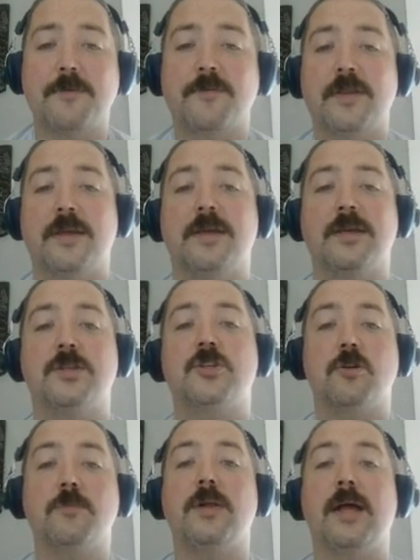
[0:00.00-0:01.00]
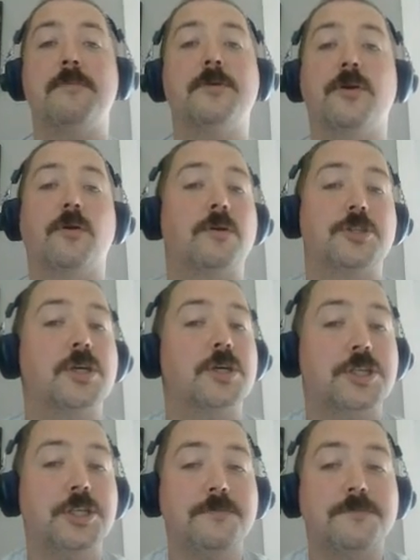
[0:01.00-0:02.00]
of the dermal epidural
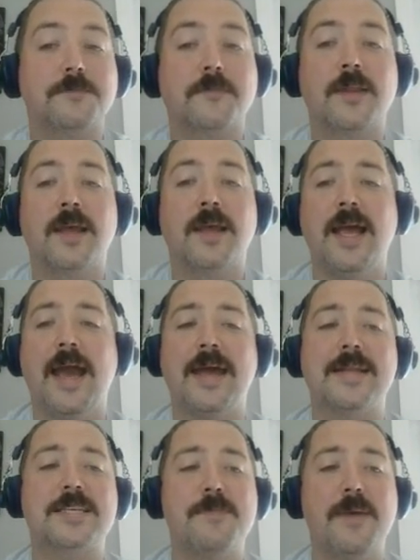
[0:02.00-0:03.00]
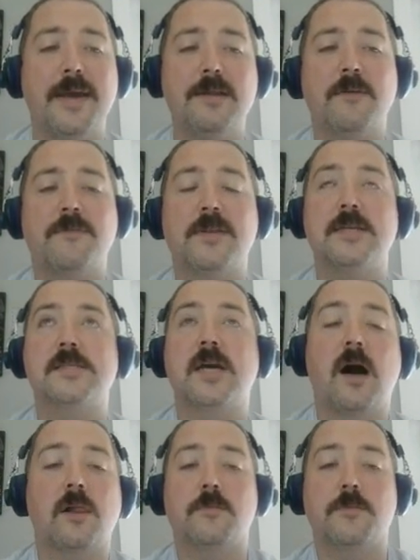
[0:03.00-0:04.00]
junction, and it's made up of these
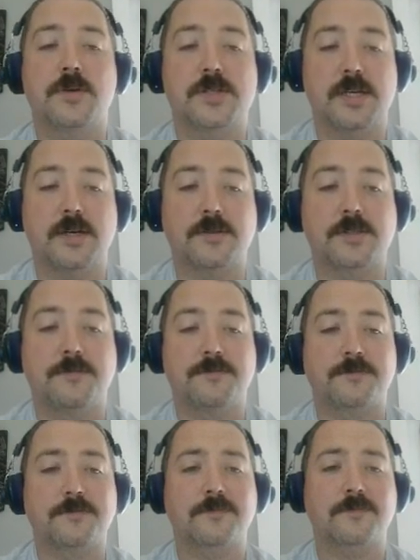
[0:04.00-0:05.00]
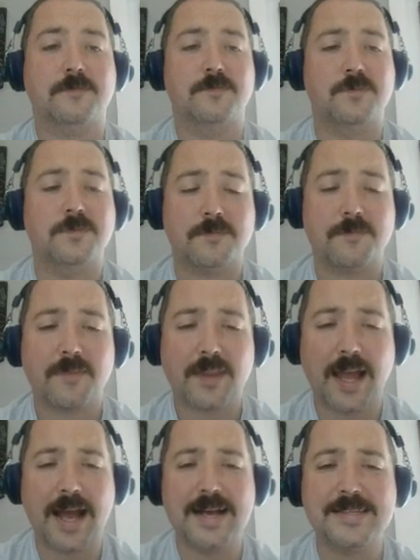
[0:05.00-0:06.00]
columnar cells.
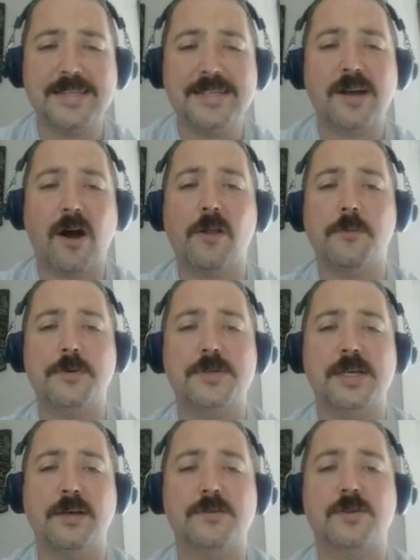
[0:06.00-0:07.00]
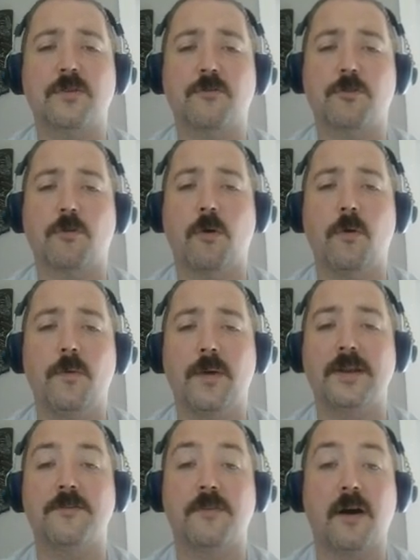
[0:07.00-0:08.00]
As these columnar cells grow
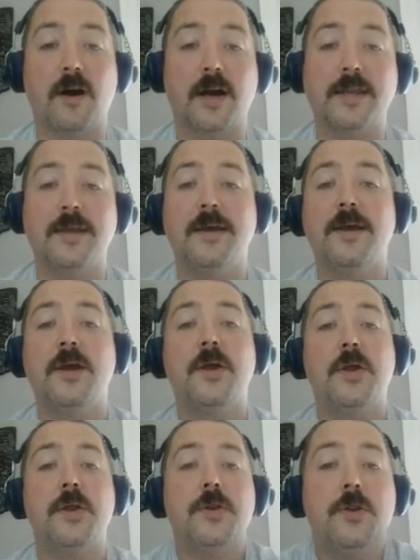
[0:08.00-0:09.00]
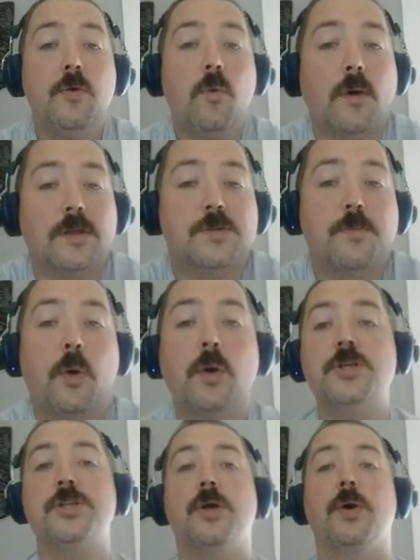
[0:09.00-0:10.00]
and divide, new ones
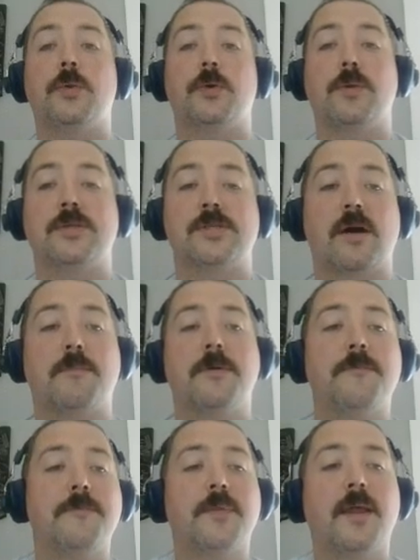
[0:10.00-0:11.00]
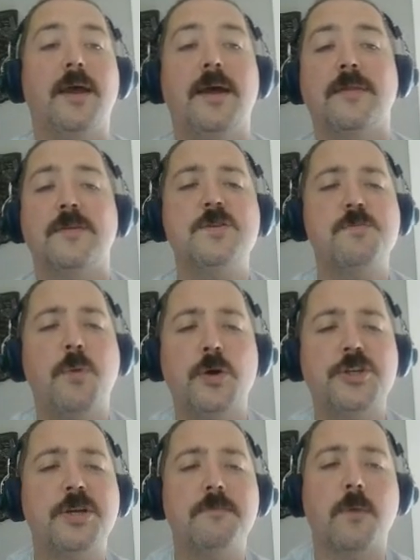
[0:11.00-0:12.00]
push the older ones up. This
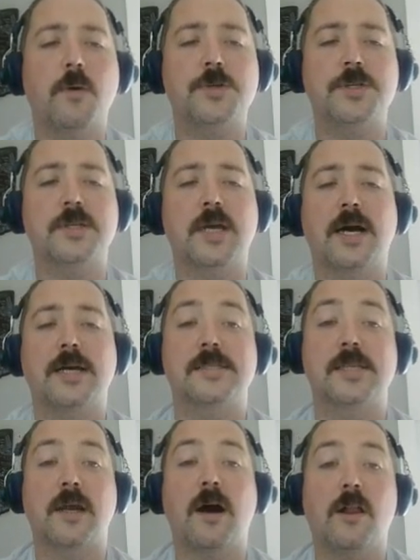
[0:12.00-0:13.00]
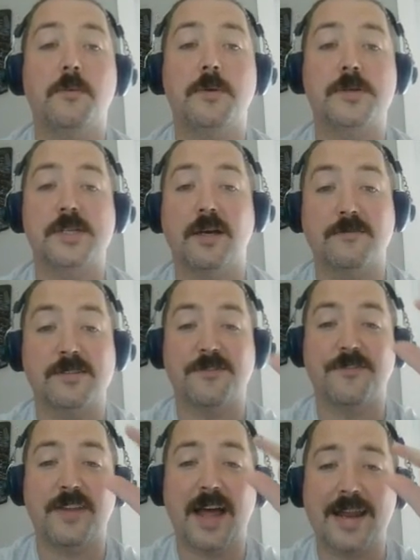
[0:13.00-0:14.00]
pushing motion causes the columnar cells to
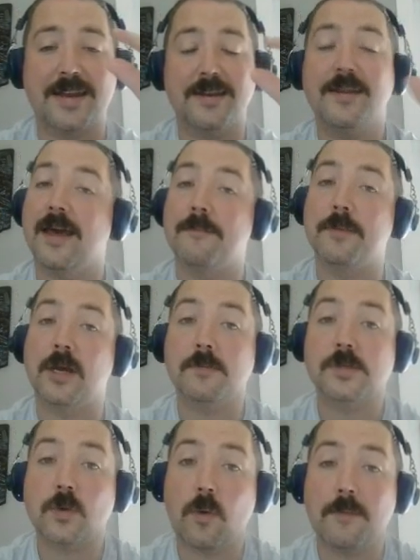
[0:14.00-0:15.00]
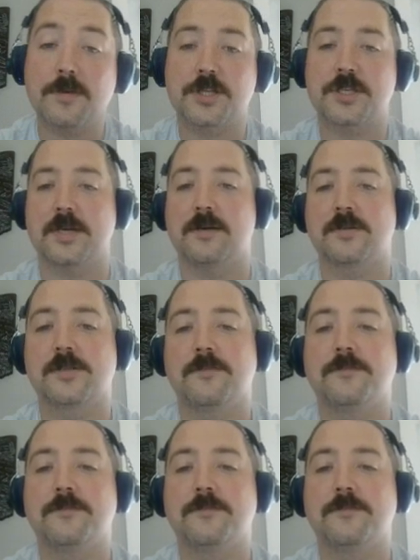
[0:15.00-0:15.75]
flatten and become squamous cells.